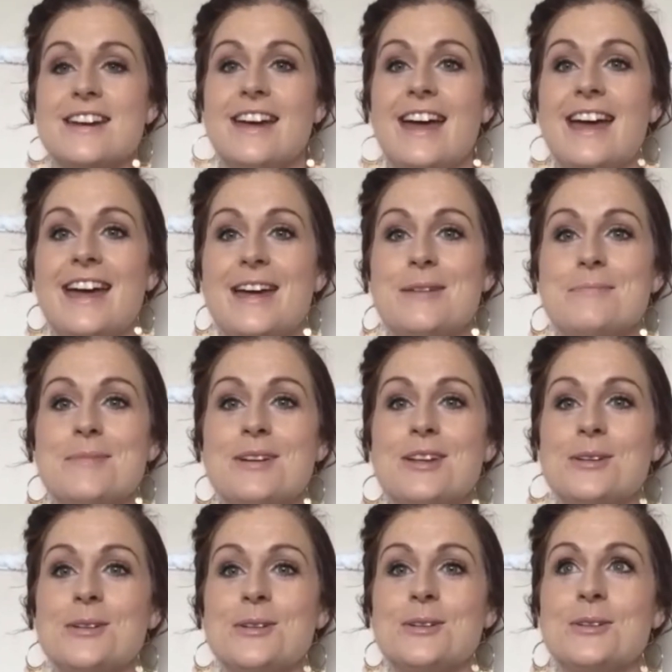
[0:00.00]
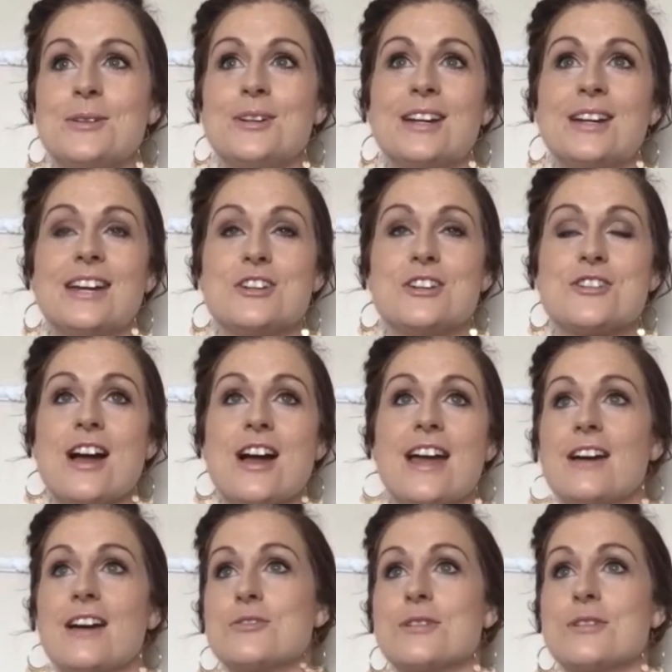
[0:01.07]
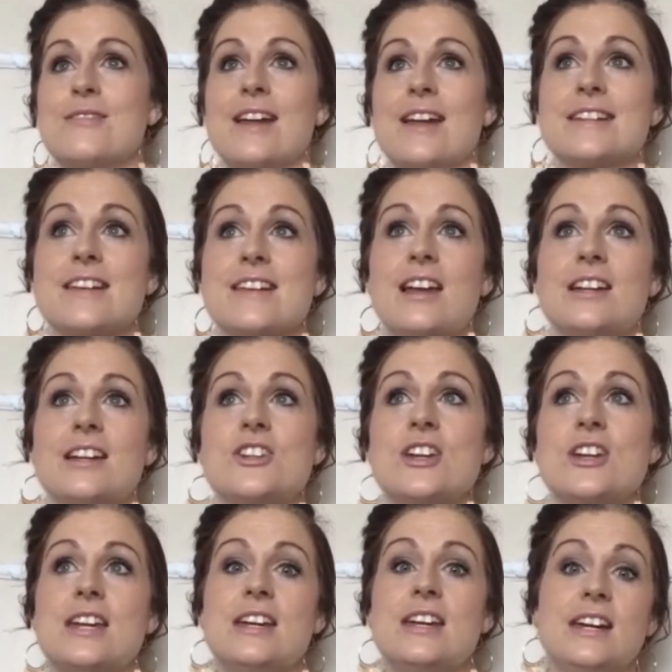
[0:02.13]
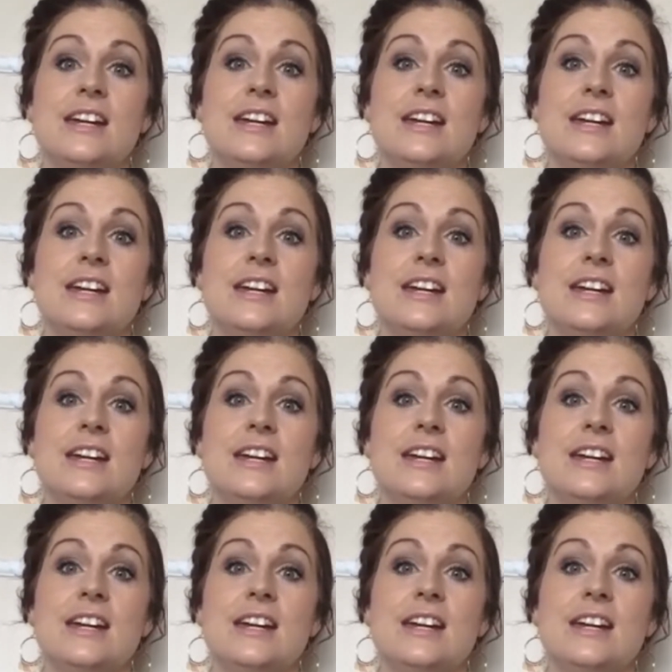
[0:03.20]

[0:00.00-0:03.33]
and you can try out reflexology.